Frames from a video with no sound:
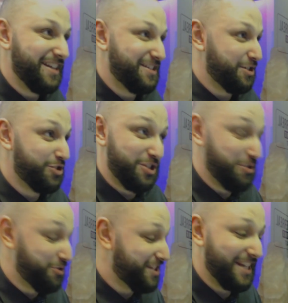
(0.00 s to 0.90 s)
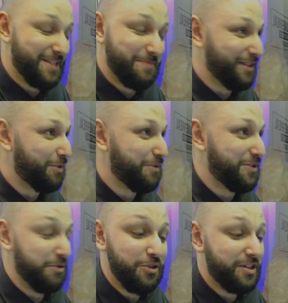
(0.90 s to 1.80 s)
You just get to be alone
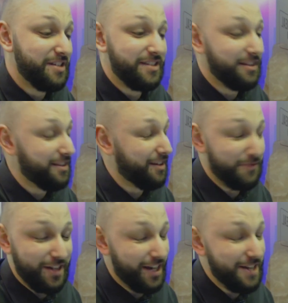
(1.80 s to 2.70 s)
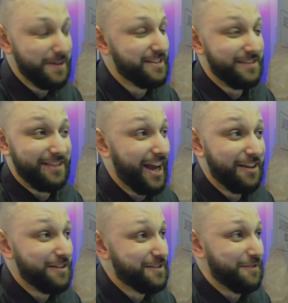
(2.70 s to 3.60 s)
with you. You can sit in there for 90 minutes and lie
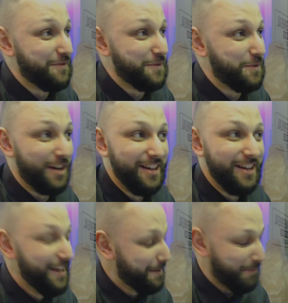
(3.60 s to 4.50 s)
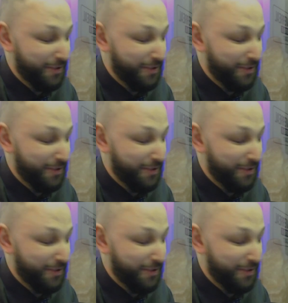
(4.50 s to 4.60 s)
to yourself if you want.